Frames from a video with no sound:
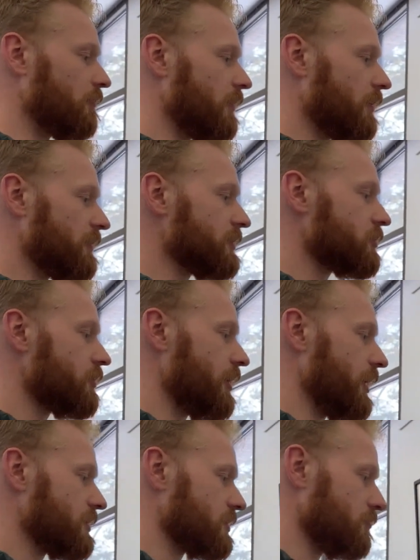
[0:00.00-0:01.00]
This
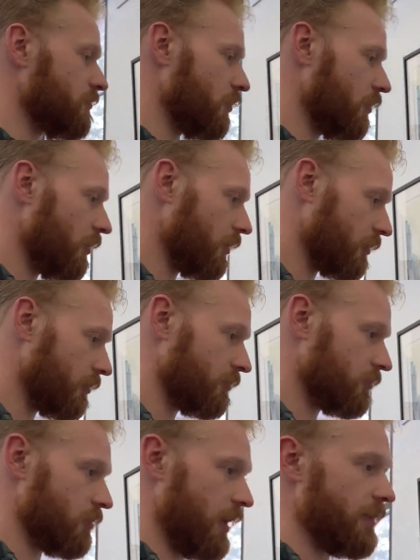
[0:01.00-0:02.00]
creates a more
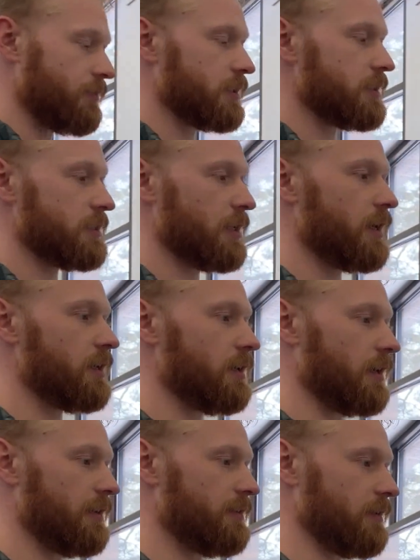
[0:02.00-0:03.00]
graphic design and
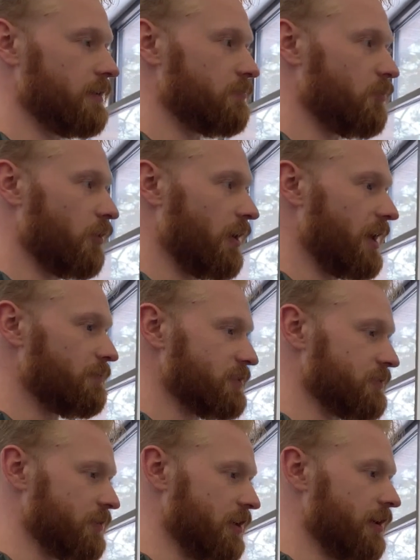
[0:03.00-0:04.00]
I think a more
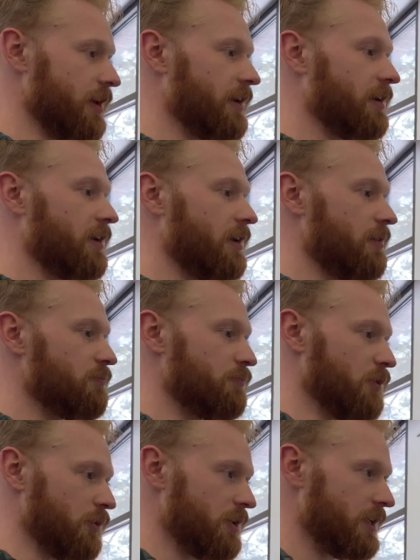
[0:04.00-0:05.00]
atmospheric,
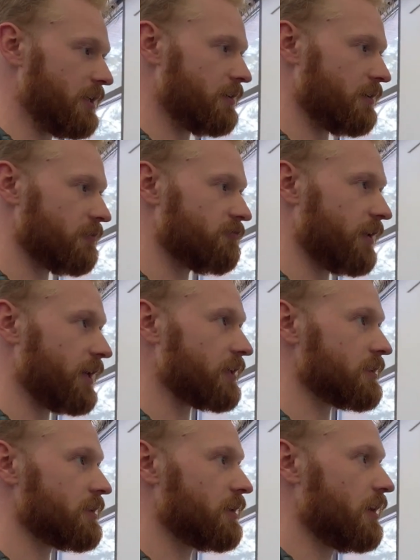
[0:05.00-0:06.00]
moody
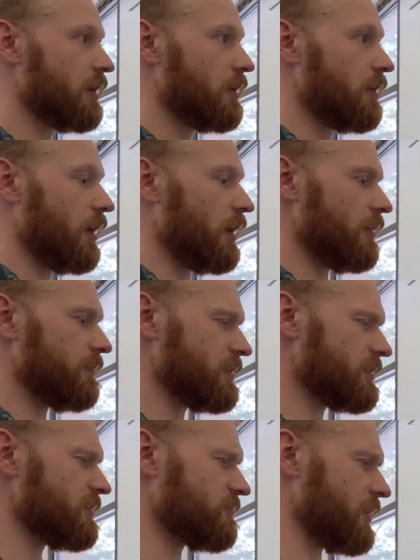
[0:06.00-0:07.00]
effect. This
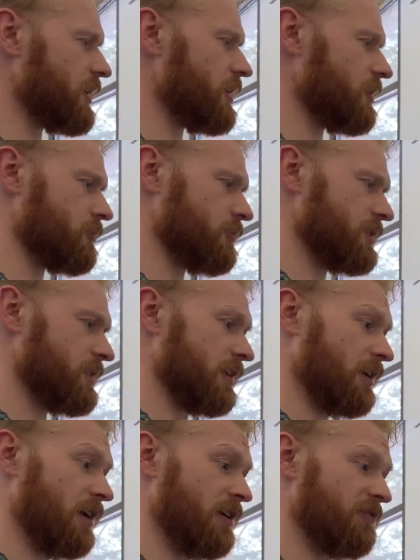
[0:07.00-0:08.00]
is very characteristic
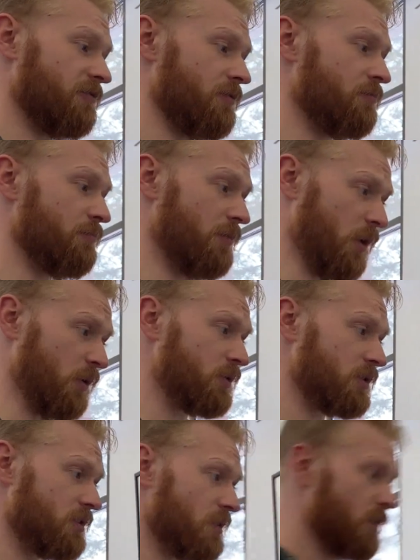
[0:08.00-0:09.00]
of
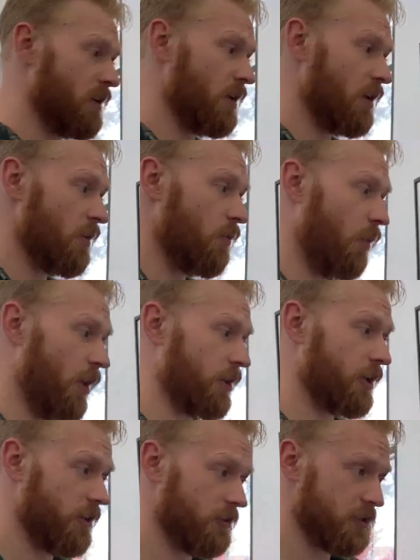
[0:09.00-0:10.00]
most
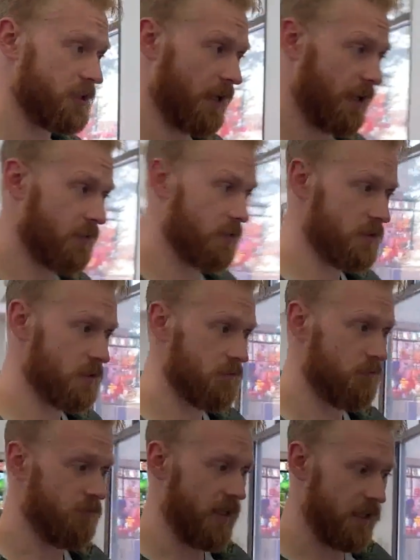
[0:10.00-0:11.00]
watercolor styles.
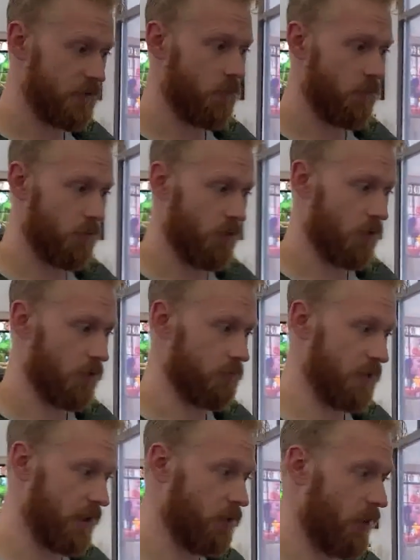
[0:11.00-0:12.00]
Many
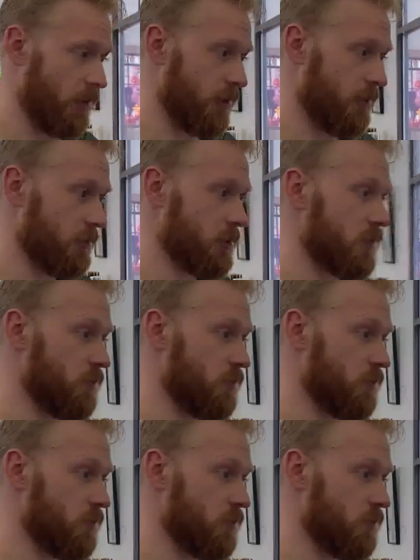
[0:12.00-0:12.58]
watercolorists